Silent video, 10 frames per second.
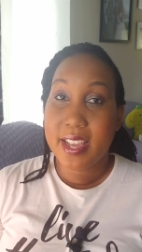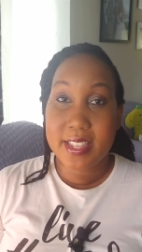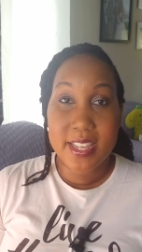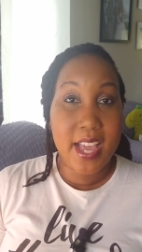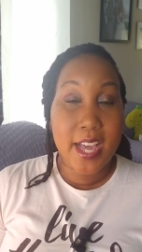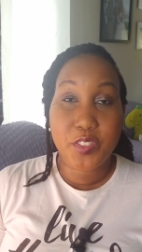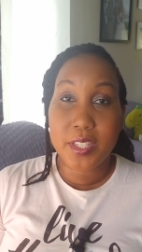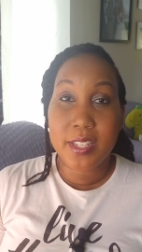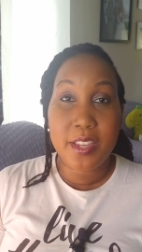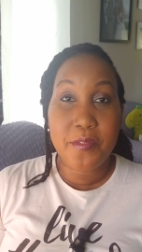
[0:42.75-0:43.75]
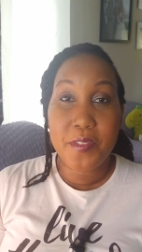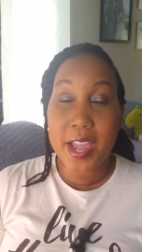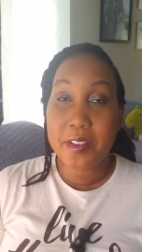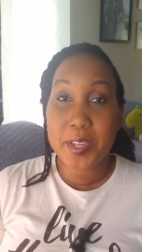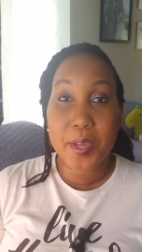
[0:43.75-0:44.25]
And there's actually
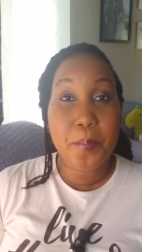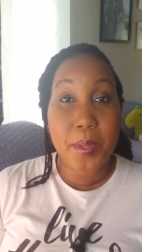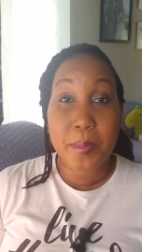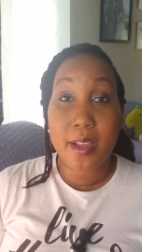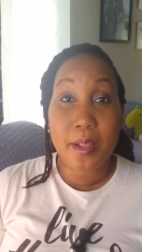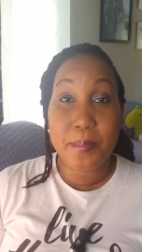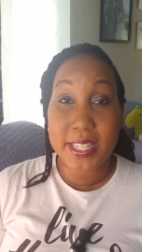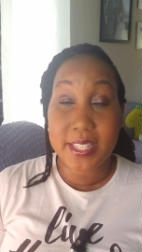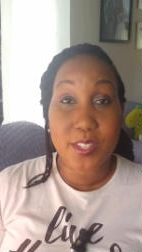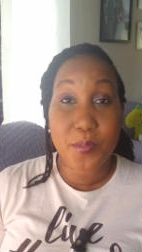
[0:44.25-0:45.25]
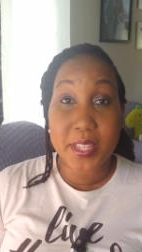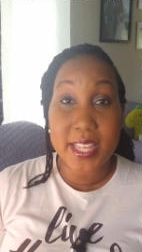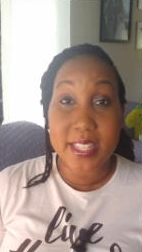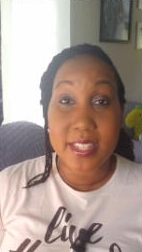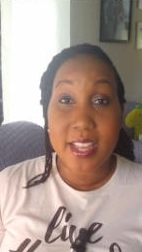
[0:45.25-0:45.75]
very good biblical basis for
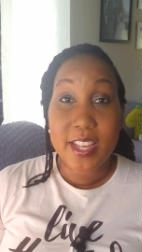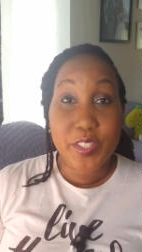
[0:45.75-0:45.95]
this.